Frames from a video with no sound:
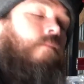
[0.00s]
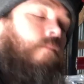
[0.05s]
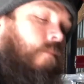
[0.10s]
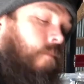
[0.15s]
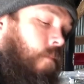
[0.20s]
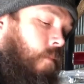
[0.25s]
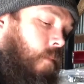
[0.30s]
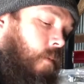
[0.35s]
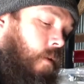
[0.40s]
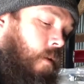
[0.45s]

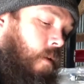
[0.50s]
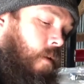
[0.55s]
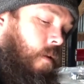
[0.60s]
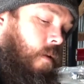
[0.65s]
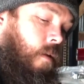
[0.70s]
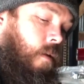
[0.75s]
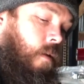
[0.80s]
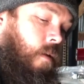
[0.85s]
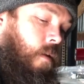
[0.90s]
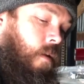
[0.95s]

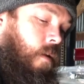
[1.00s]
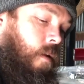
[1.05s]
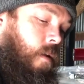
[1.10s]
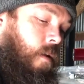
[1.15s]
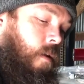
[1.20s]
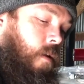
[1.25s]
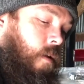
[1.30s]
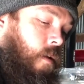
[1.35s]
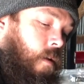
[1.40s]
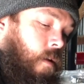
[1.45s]

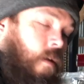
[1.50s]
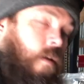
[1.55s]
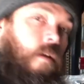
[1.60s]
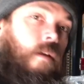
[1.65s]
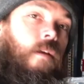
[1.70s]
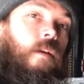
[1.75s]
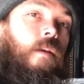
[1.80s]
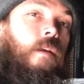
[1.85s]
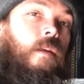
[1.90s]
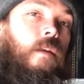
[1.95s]

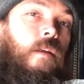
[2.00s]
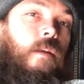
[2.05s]
(silence)